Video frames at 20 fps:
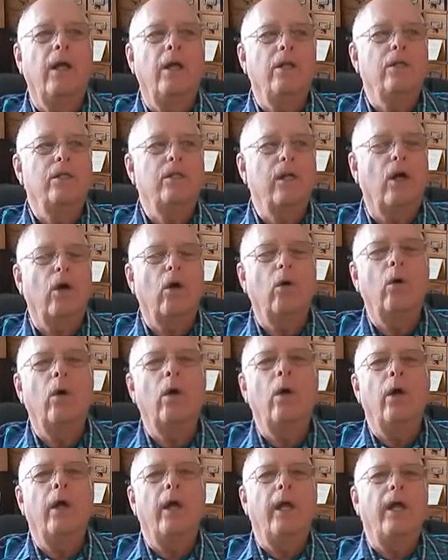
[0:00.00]
So
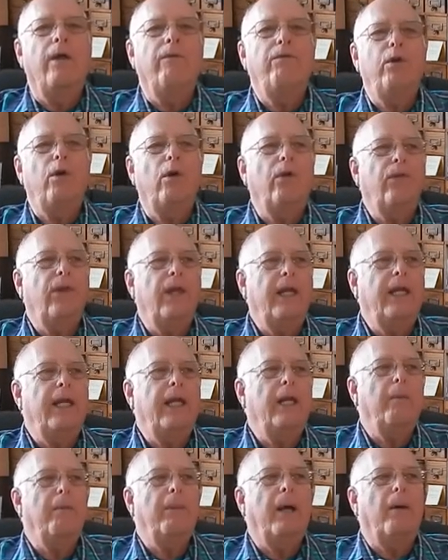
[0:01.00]
if you're
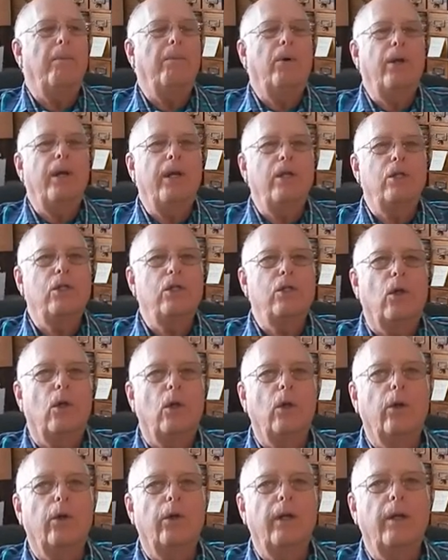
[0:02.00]
thinking about putting
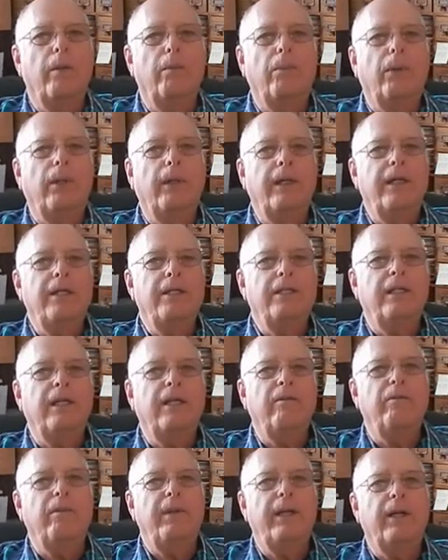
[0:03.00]
solar in, please
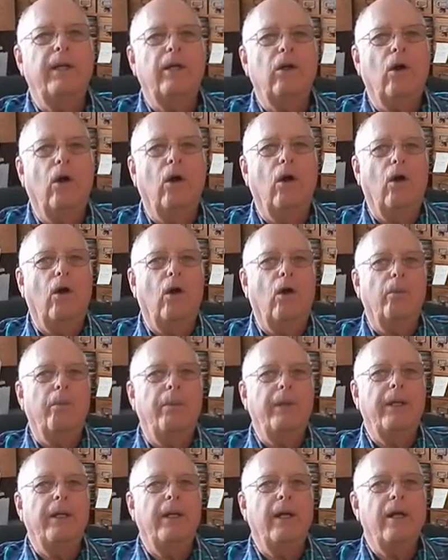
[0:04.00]
give me a call,
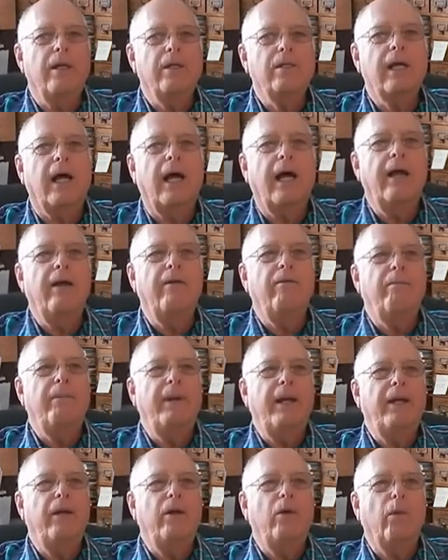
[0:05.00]
because I have
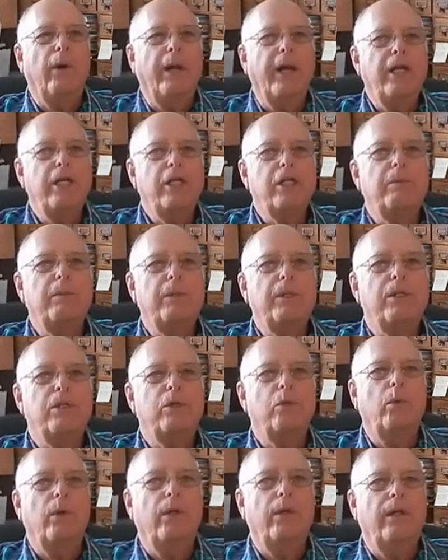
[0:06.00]
made
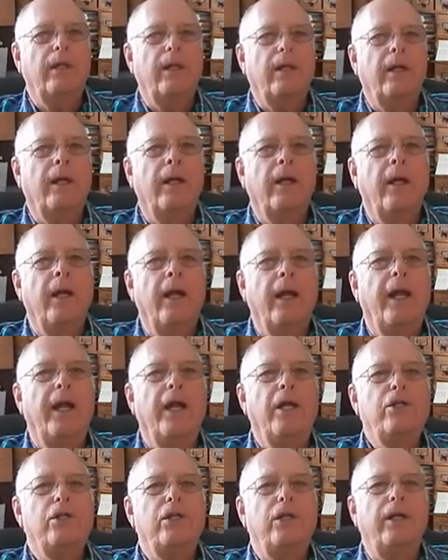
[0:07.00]
arrangements with the
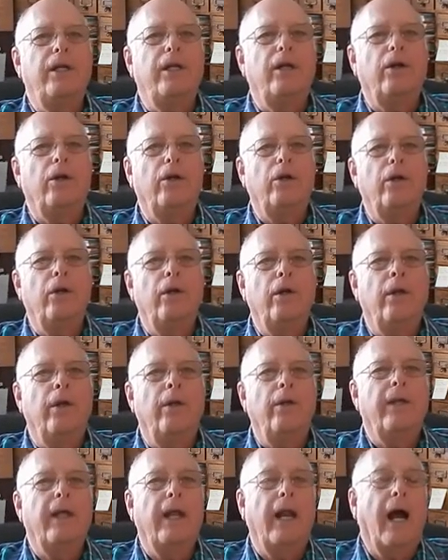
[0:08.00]
engineer
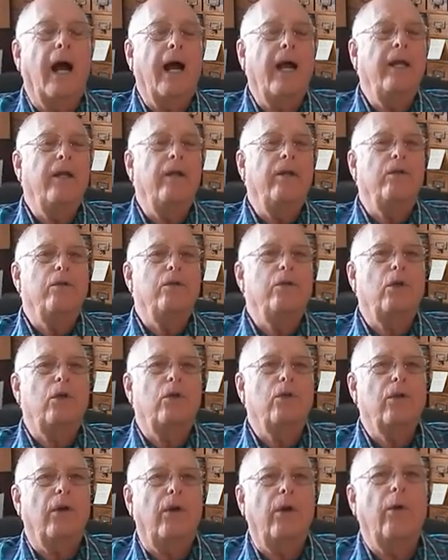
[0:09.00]
that I used
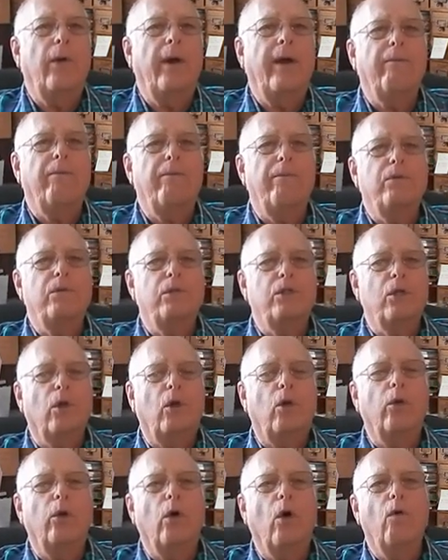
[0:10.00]
who have
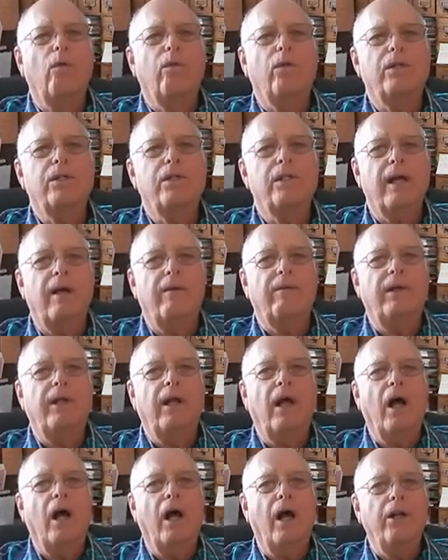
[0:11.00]
sold over
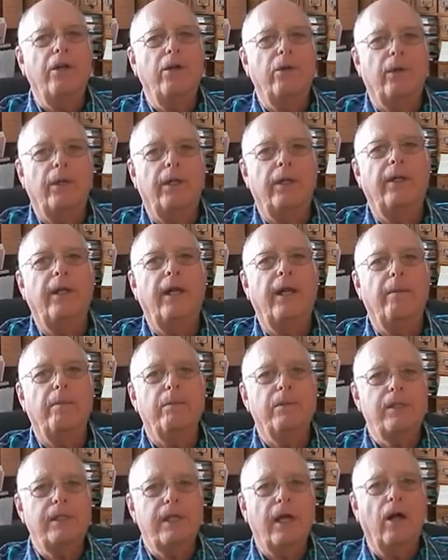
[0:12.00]
700
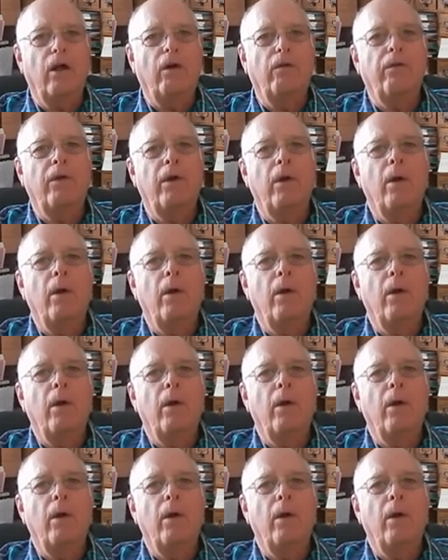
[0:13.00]
himself